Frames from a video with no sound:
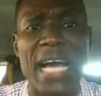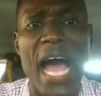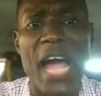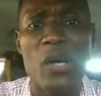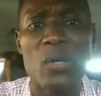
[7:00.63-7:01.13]

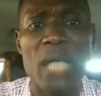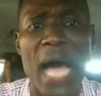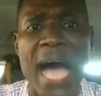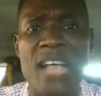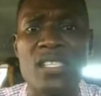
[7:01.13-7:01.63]
iron
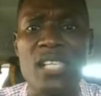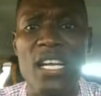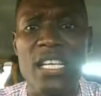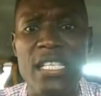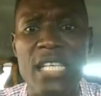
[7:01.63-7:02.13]
are
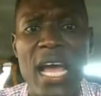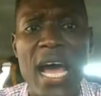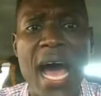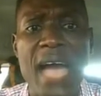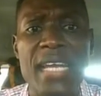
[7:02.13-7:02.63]
solid
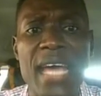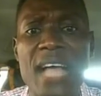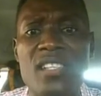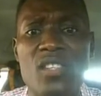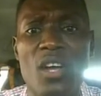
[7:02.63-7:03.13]
and they are
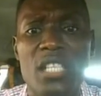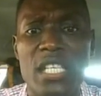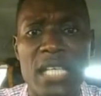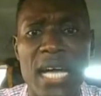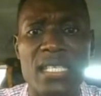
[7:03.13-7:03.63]
sturdy,
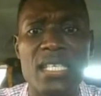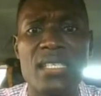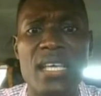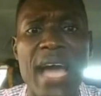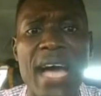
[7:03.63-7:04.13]
that is,
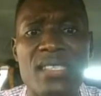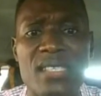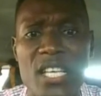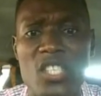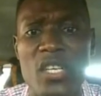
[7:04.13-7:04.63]
they are
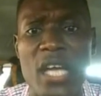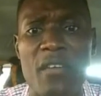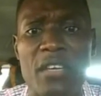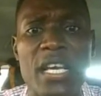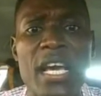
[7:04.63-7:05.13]

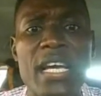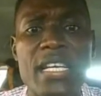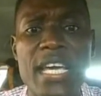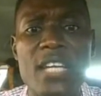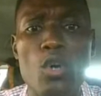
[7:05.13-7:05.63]
stationary,
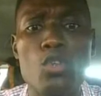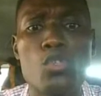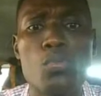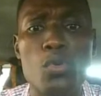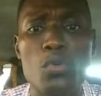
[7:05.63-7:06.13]
they don't
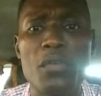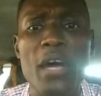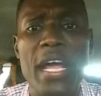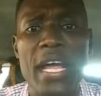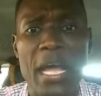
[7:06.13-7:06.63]
move
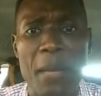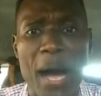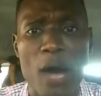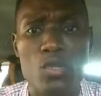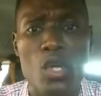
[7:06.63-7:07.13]

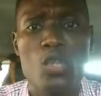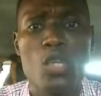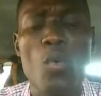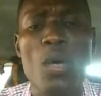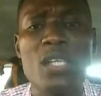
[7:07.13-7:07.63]
about. So he
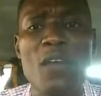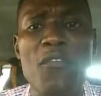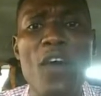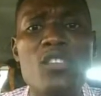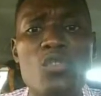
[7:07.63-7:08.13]
was the
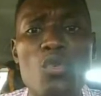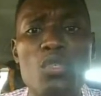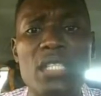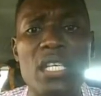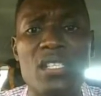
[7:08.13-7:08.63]
first to
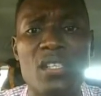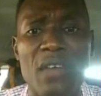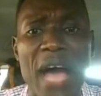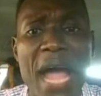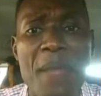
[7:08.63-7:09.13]

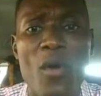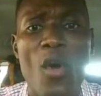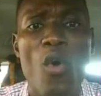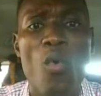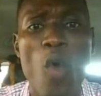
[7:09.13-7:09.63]
describe
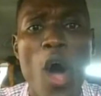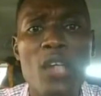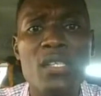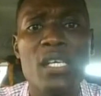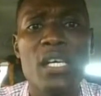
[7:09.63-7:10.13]
what
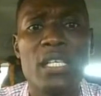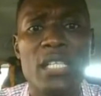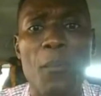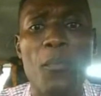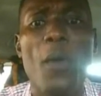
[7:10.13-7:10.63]

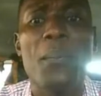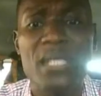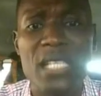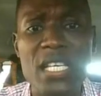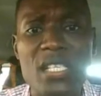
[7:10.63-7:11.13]
the
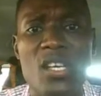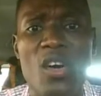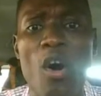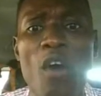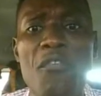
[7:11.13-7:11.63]
properties
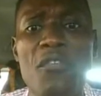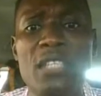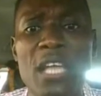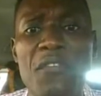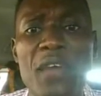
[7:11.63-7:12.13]
of
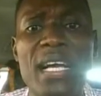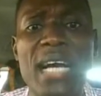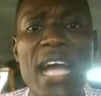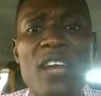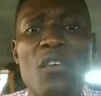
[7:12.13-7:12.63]
different
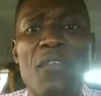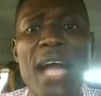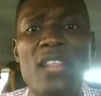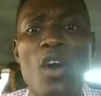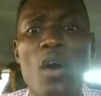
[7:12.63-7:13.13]
kind of
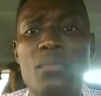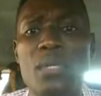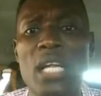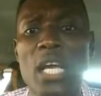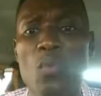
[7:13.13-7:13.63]
atoms,
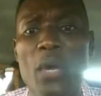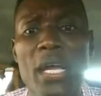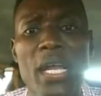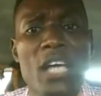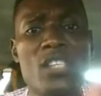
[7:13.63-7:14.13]

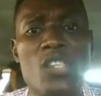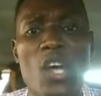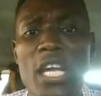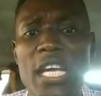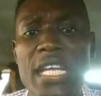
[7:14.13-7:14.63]
liquid,
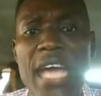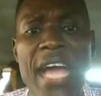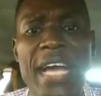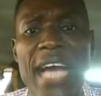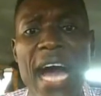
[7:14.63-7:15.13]
solid,
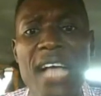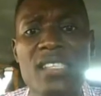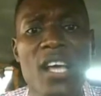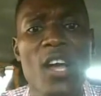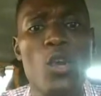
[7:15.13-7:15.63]
and gas
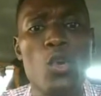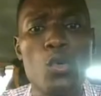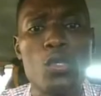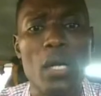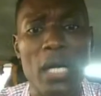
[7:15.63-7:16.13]

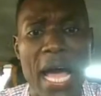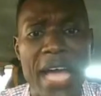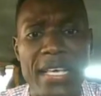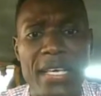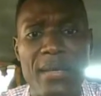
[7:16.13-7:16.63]
look
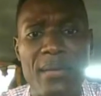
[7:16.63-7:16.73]
like.